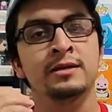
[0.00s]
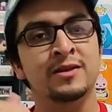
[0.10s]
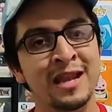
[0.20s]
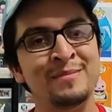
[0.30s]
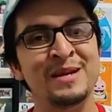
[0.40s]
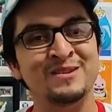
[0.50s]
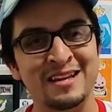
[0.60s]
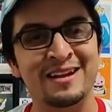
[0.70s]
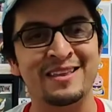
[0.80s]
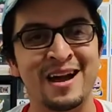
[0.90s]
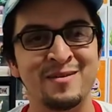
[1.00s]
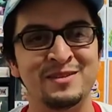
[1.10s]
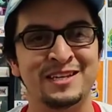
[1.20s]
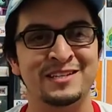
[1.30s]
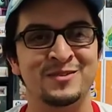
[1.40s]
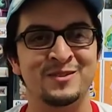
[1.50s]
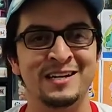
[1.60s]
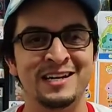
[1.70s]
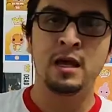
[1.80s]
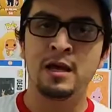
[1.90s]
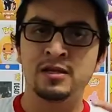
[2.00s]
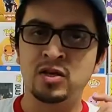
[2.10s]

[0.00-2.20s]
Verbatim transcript: So let me know down in the comment section what it is.